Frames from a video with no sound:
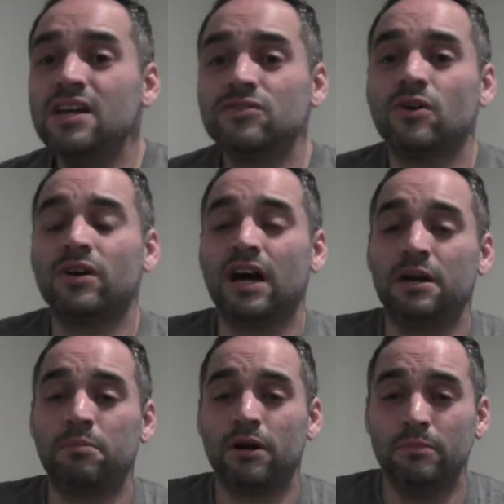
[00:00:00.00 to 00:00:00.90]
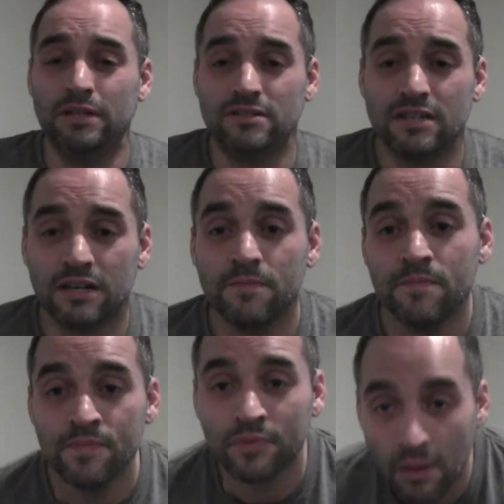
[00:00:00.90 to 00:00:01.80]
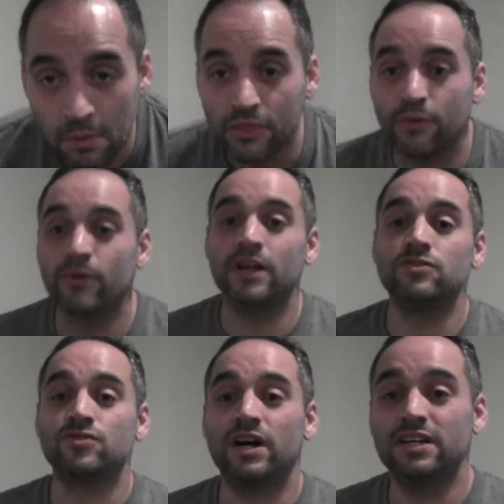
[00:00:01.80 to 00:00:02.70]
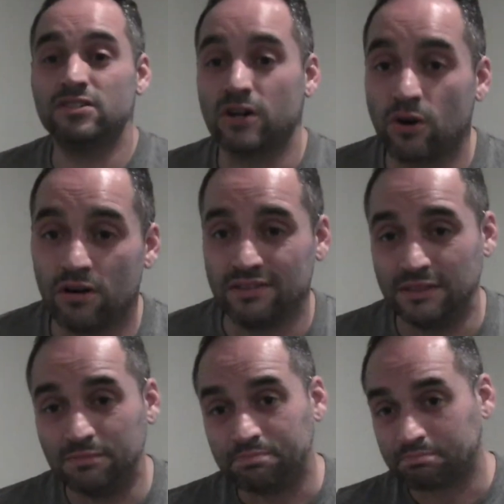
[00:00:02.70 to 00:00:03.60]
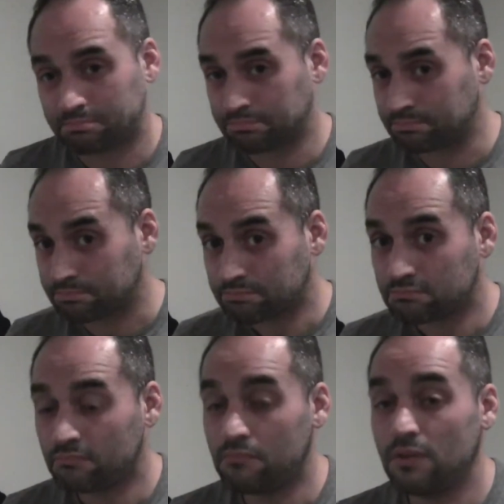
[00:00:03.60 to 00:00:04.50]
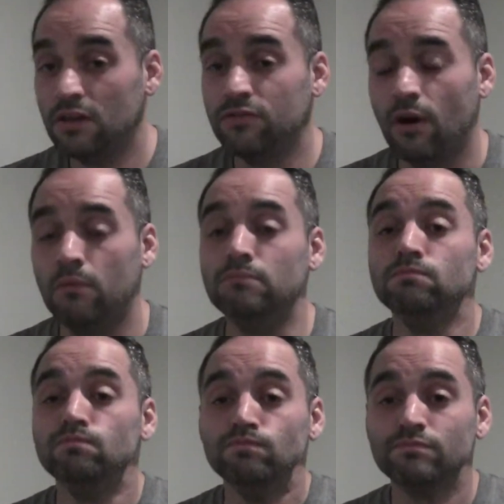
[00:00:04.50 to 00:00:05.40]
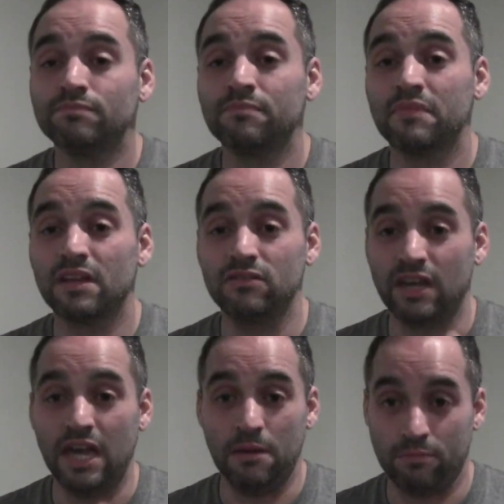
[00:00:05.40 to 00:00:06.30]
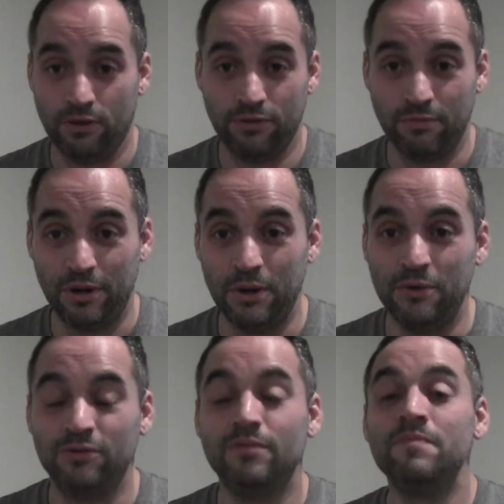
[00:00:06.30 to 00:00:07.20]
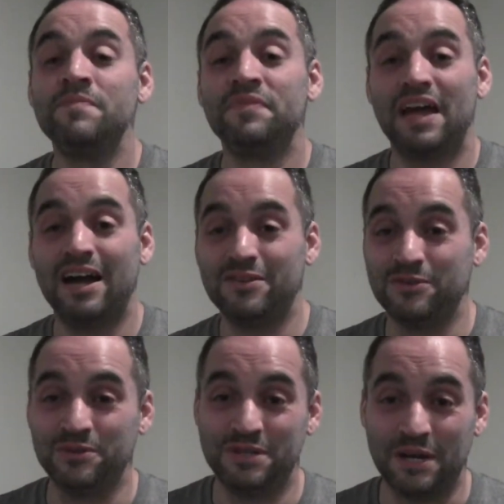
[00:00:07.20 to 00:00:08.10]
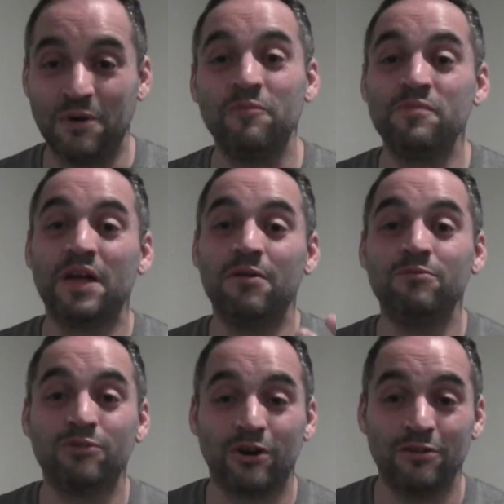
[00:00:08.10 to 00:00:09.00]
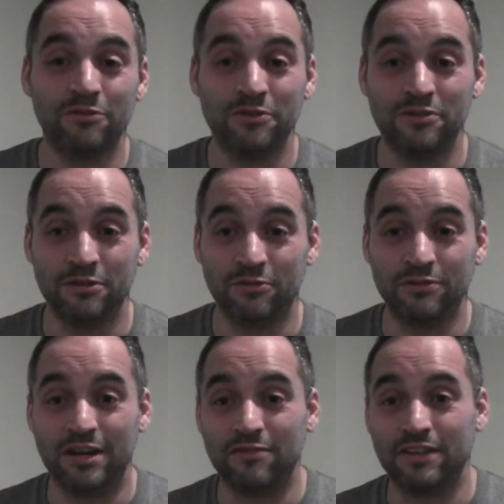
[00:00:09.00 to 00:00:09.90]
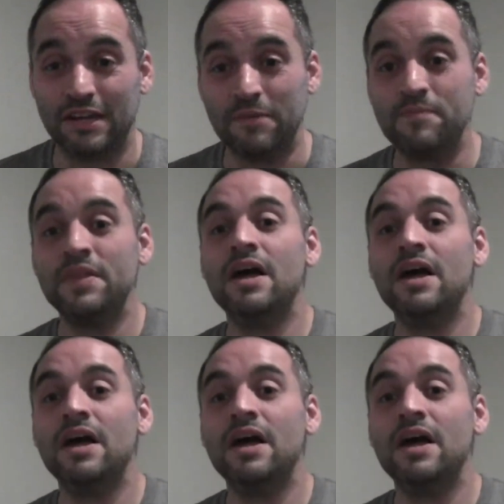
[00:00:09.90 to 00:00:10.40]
It's all kind of part of being sick. My throat gets dry, I start coughing. So, because I can't breathe through my nose, as you can tell. I'm sorry for the sniffles and everything.